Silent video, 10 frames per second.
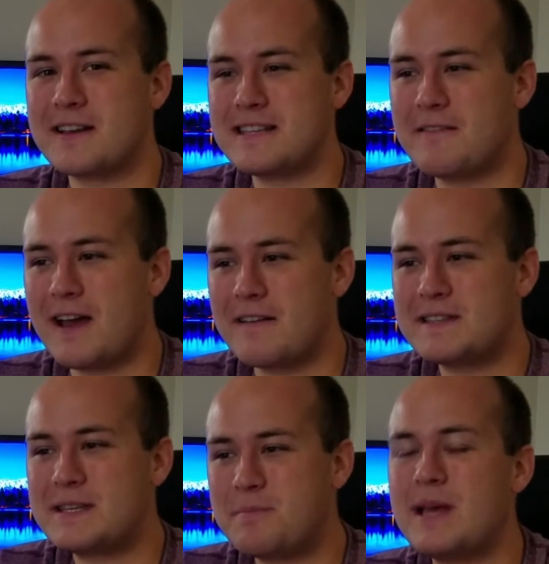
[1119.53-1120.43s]
because I kind
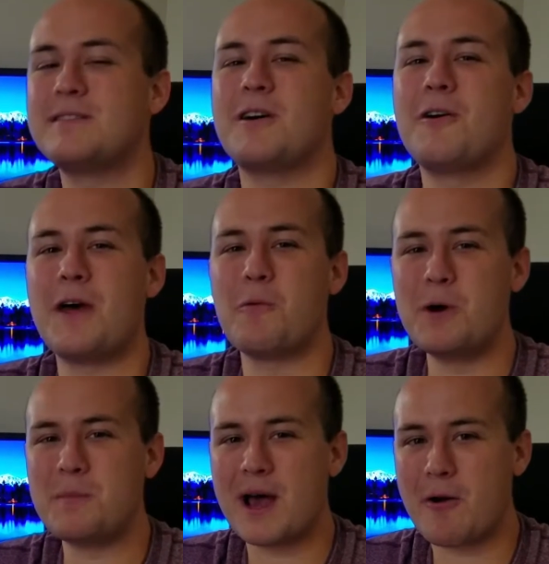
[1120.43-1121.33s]
of spent all that
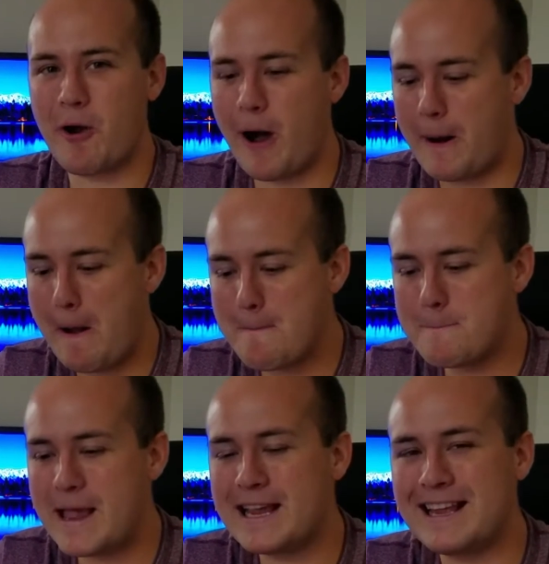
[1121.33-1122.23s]
willpower on
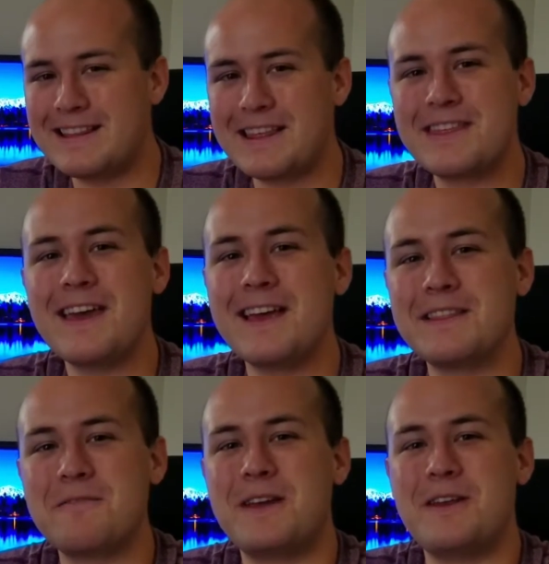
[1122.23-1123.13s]
making the
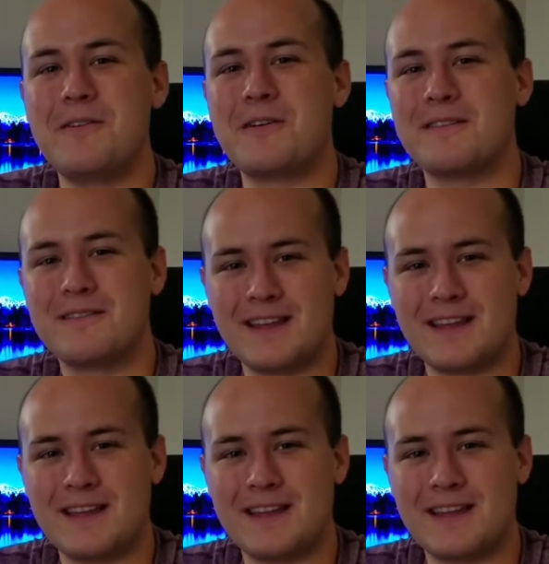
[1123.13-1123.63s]
video